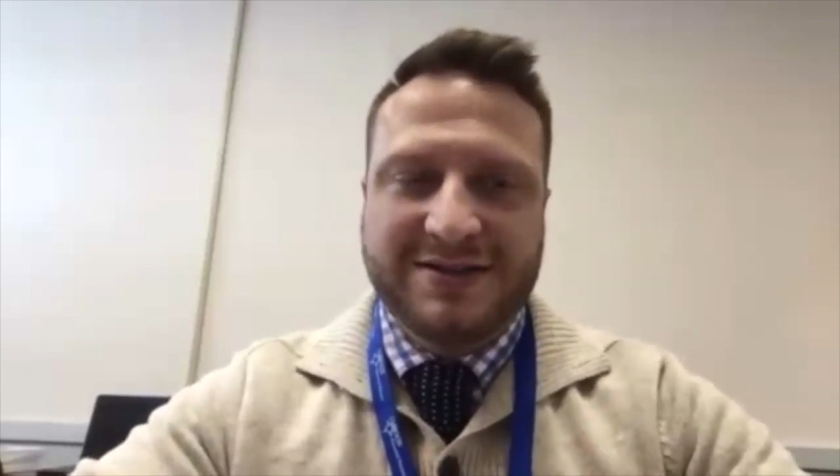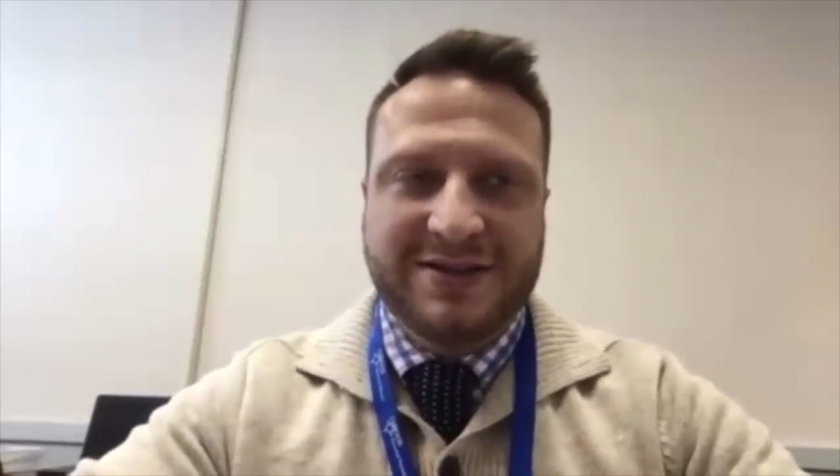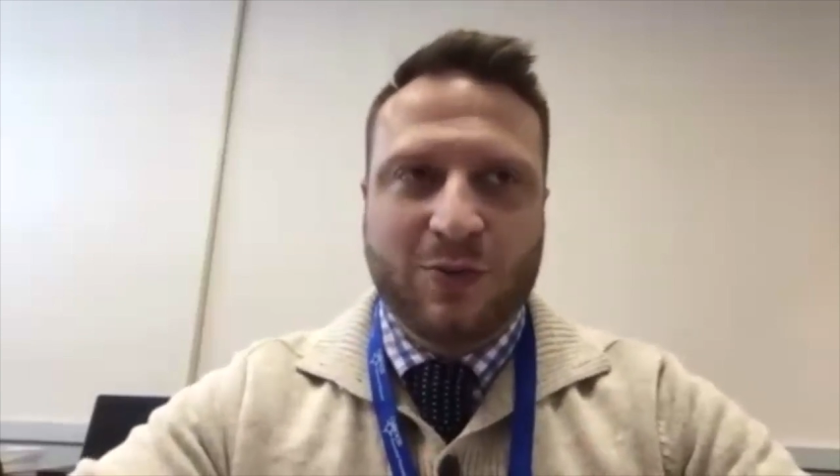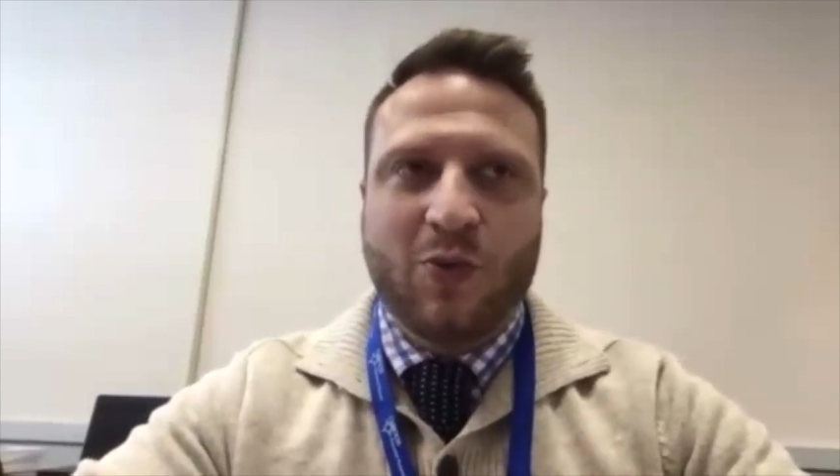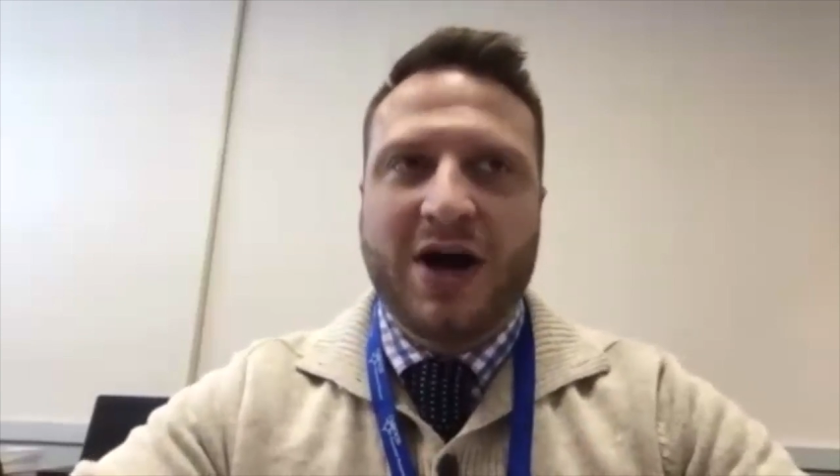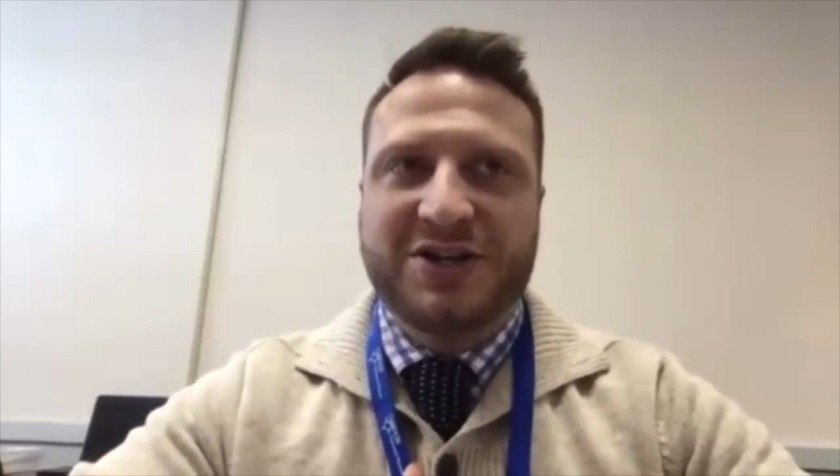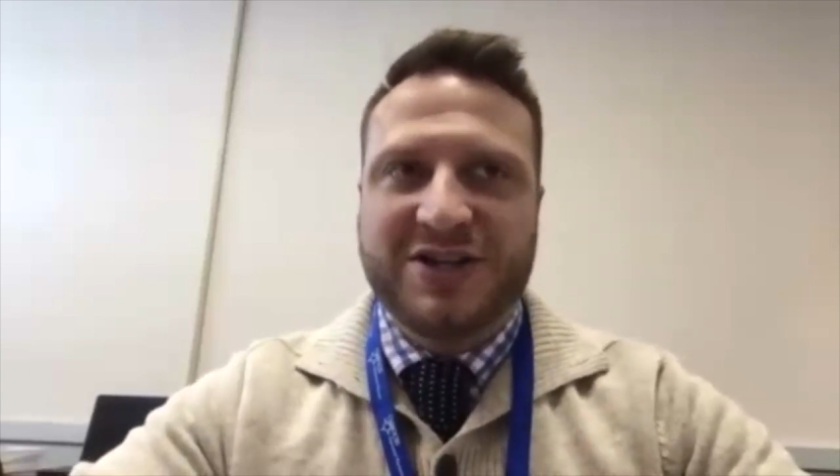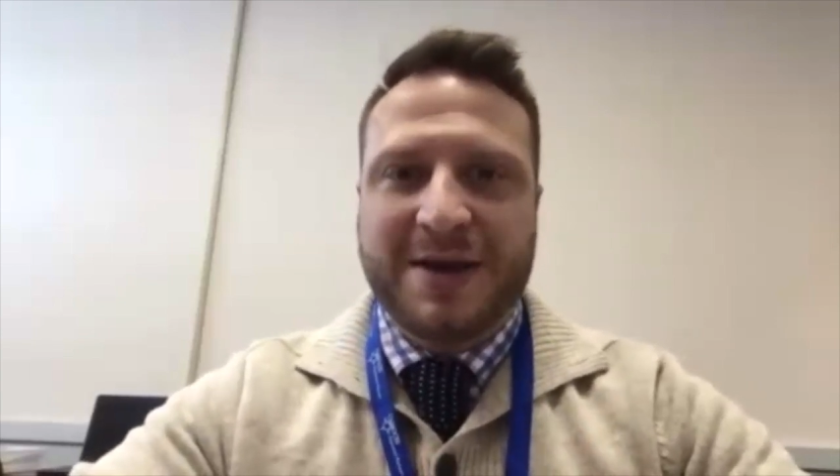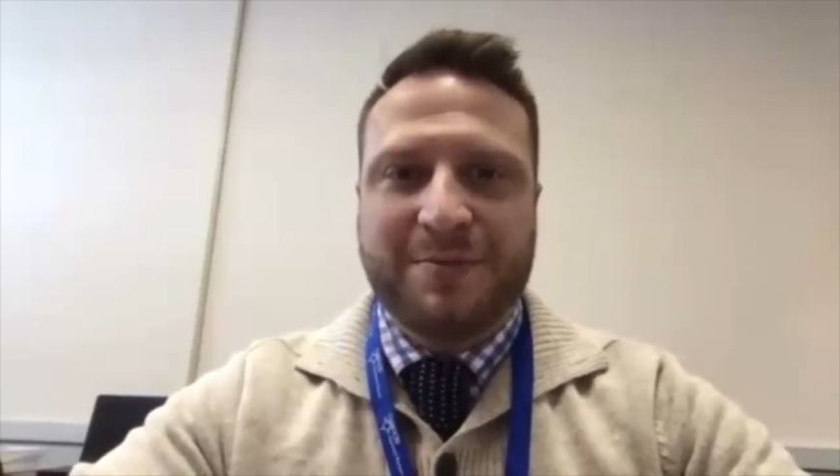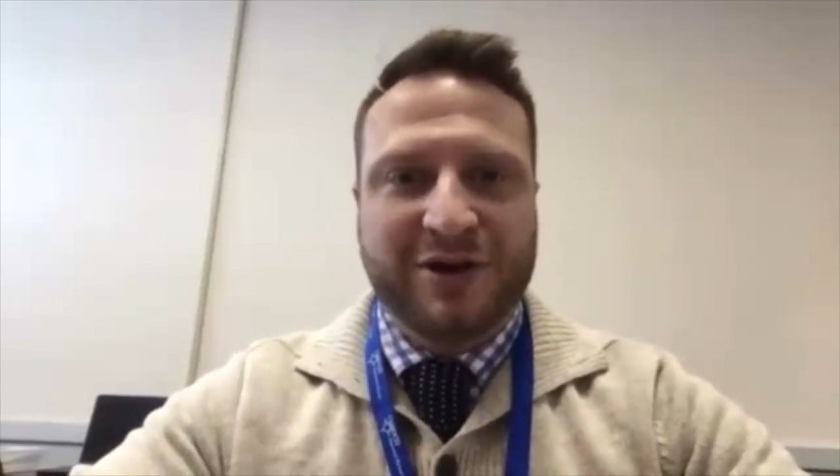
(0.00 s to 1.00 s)
to watch
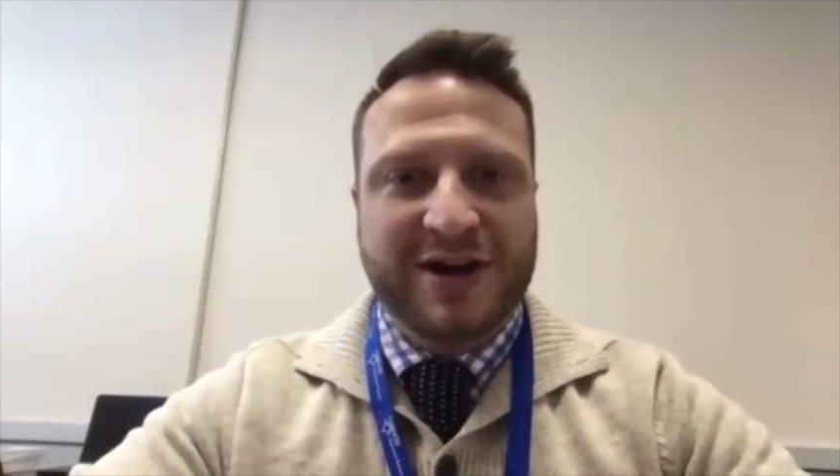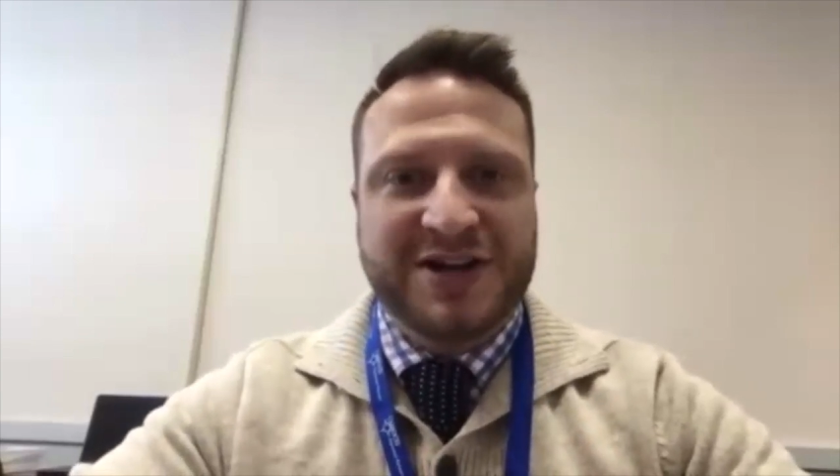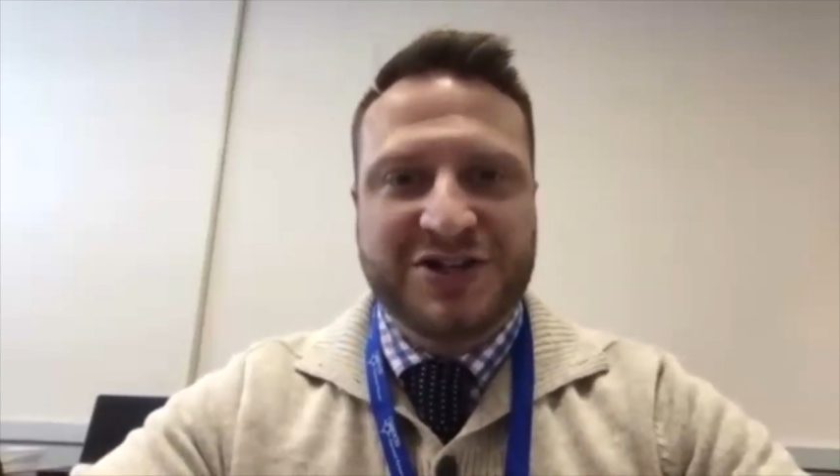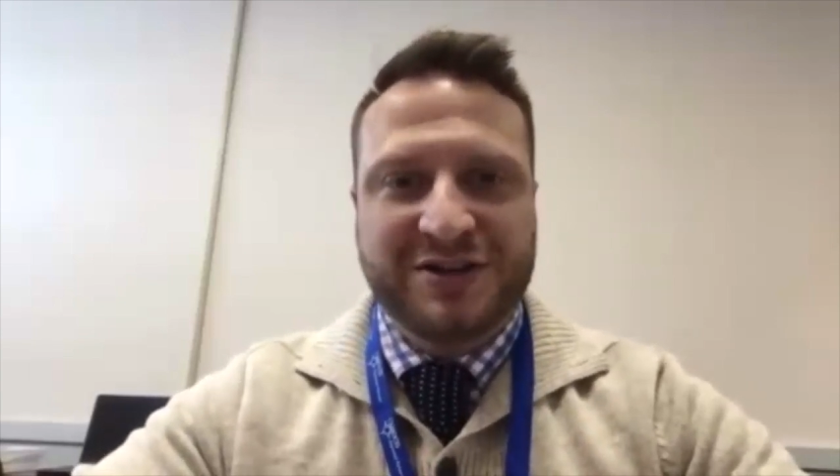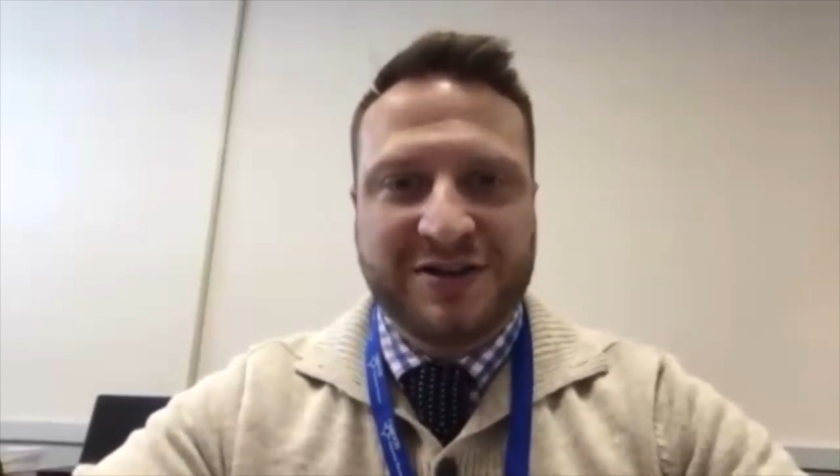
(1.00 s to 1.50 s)
that progression